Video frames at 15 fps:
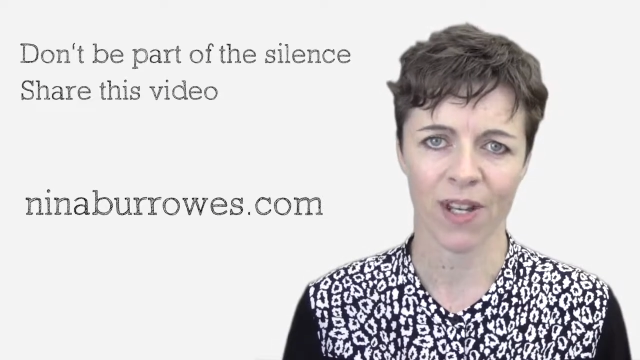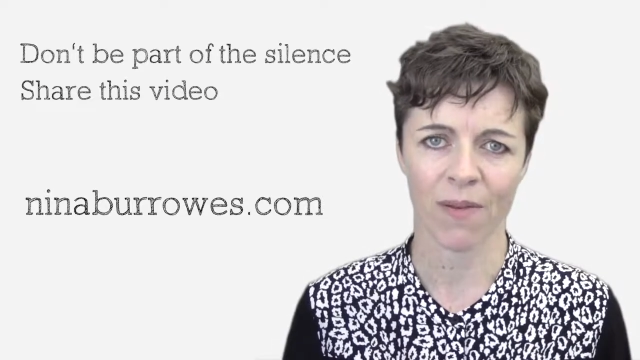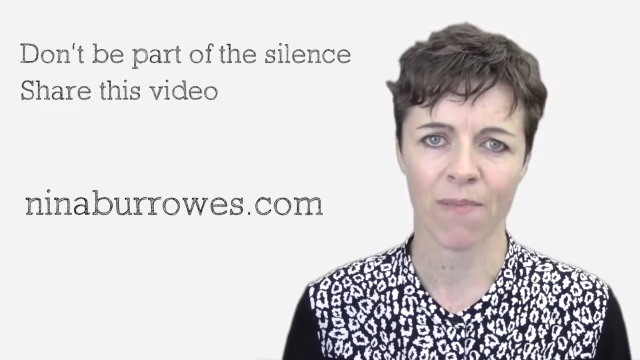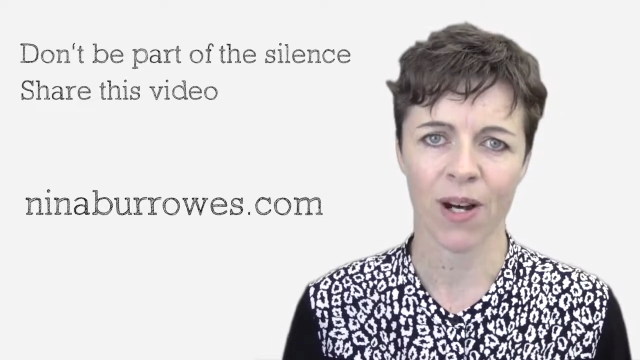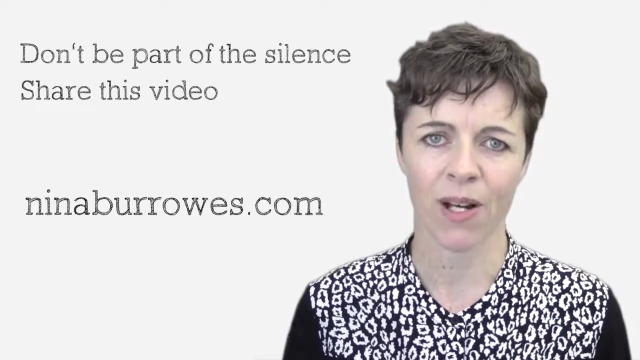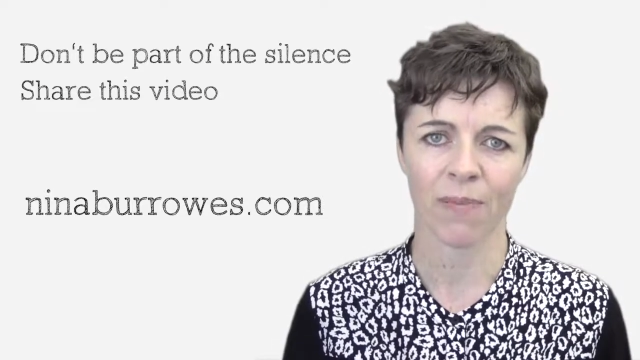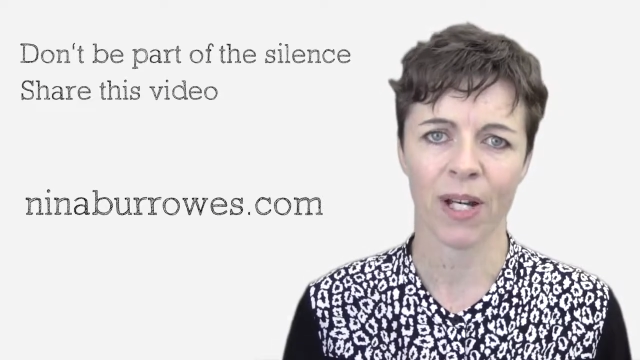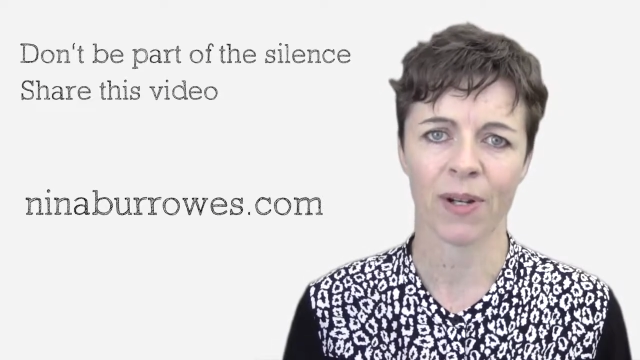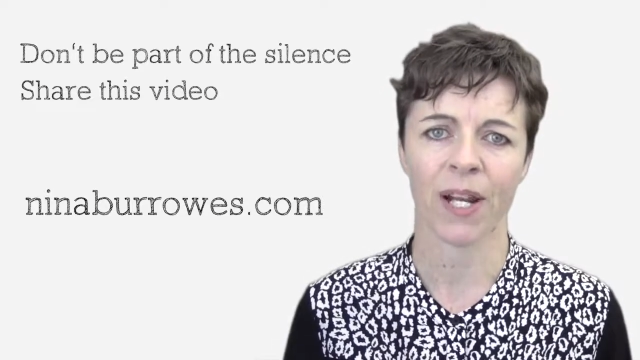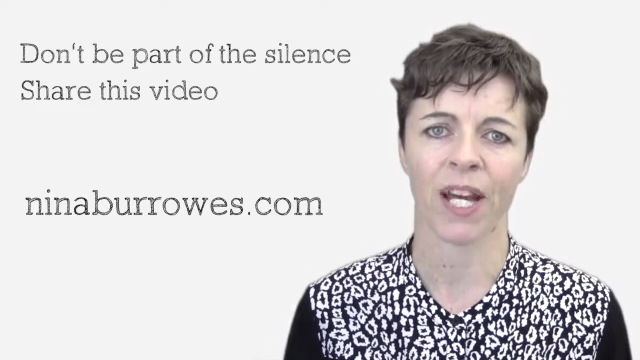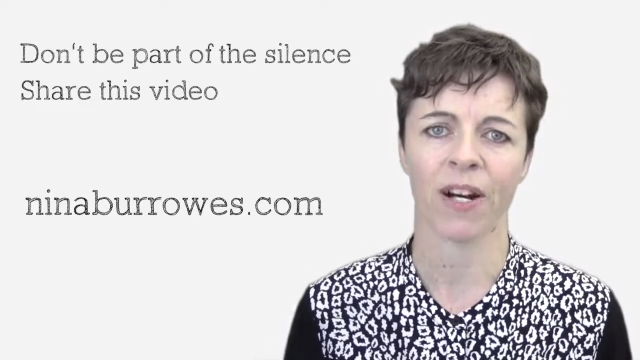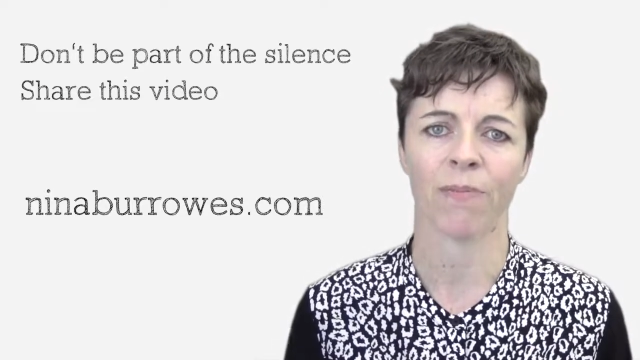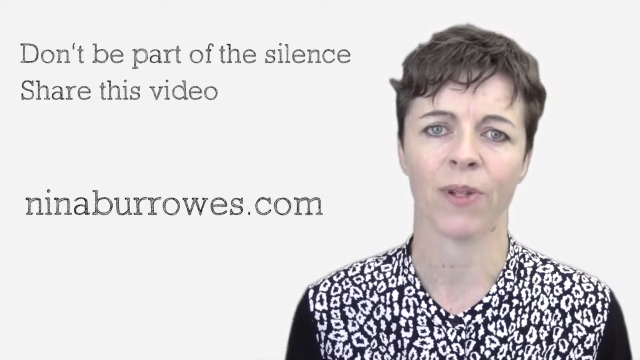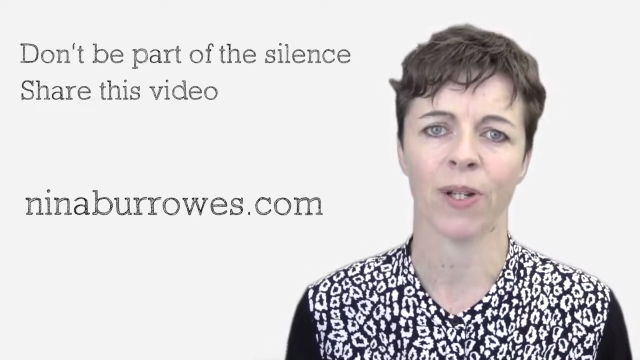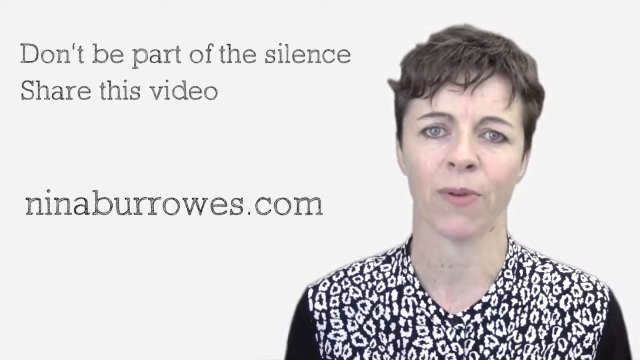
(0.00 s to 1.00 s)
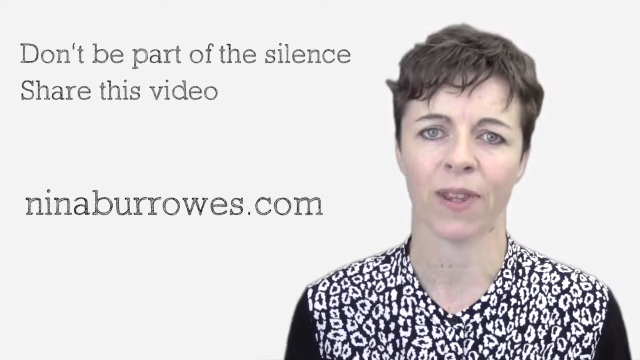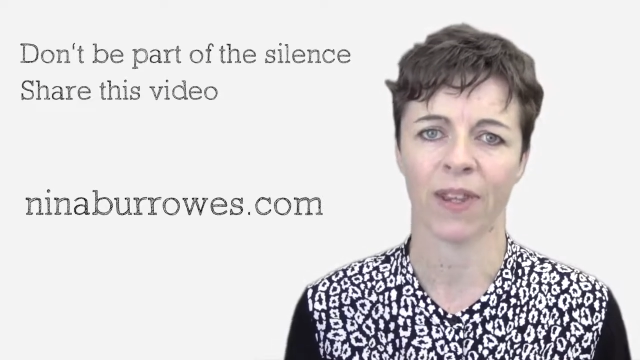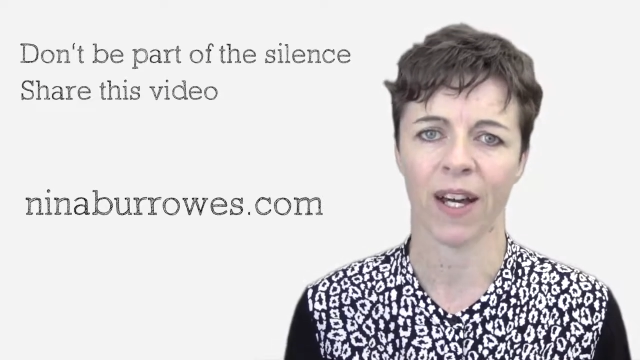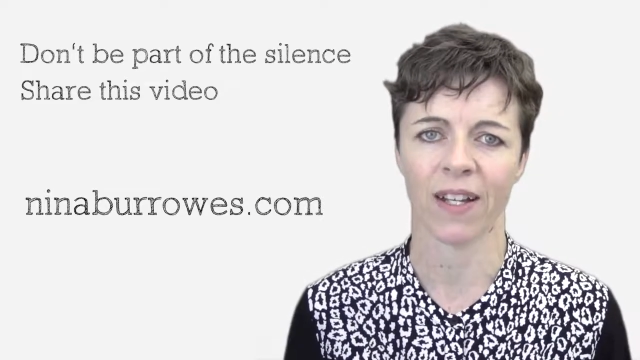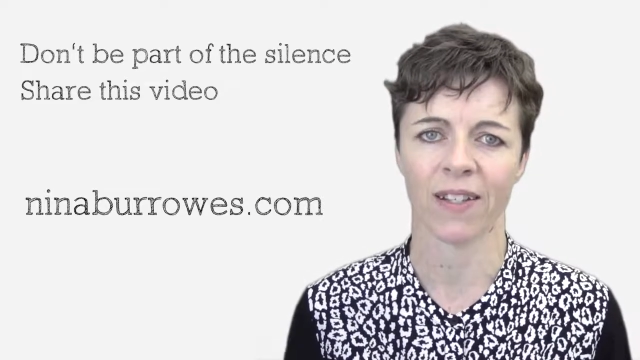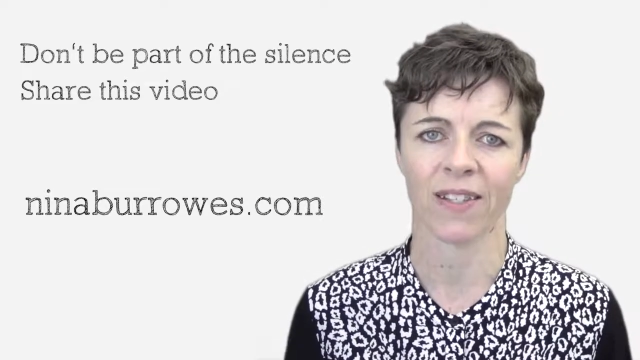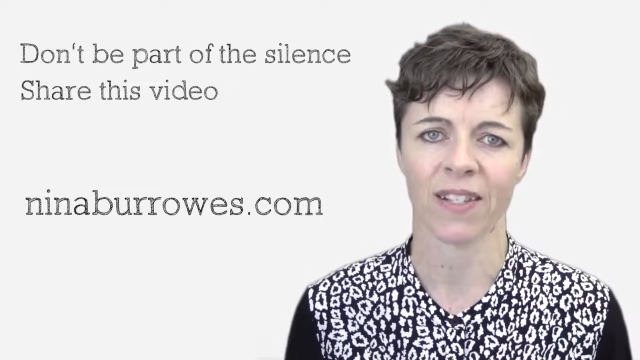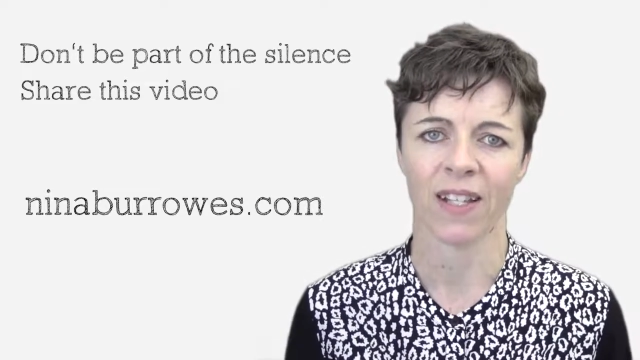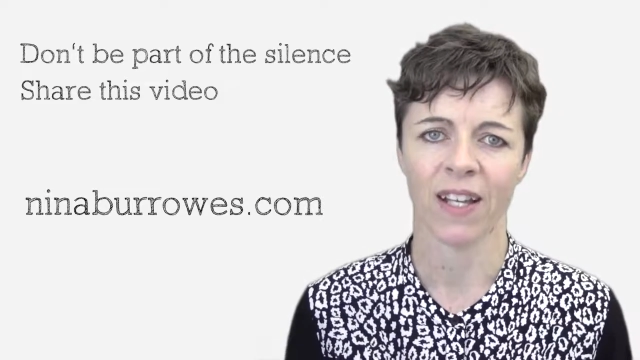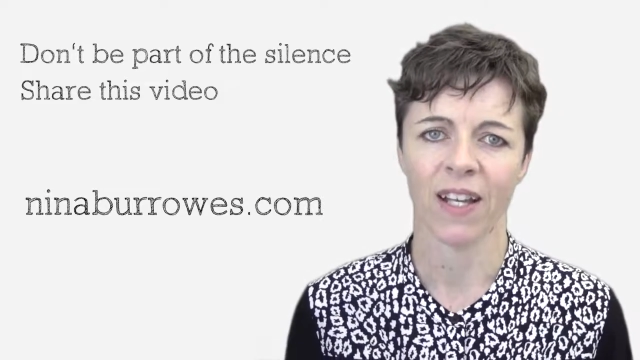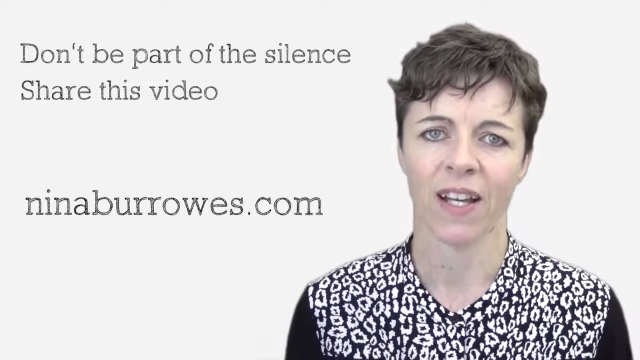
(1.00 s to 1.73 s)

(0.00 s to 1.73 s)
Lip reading: I might be able to help you with that.